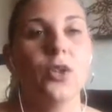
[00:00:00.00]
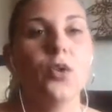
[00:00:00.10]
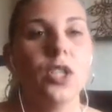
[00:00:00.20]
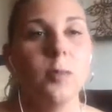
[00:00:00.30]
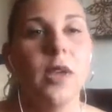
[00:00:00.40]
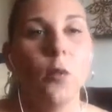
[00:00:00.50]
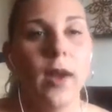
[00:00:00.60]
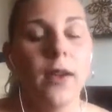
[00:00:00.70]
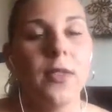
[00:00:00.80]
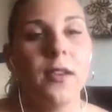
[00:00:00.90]
So just be
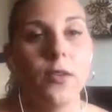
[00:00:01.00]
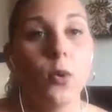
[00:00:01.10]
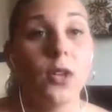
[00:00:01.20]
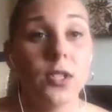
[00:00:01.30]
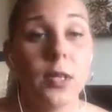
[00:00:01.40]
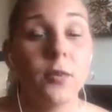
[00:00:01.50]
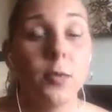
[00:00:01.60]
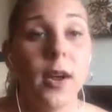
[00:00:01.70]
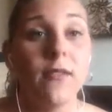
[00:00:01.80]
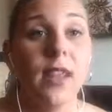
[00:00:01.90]
aware that if you are sleep
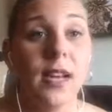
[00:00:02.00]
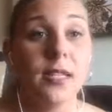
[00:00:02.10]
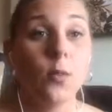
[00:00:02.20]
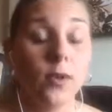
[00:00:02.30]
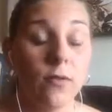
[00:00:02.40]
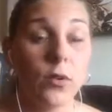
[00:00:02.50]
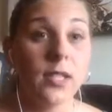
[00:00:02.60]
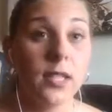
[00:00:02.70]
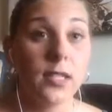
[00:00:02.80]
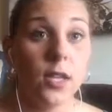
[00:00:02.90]
deprived, that is one of those
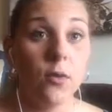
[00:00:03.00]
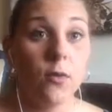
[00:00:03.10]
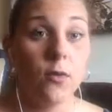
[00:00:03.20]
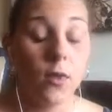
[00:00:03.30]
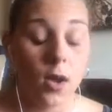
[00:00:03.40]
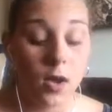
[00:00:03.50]
things that you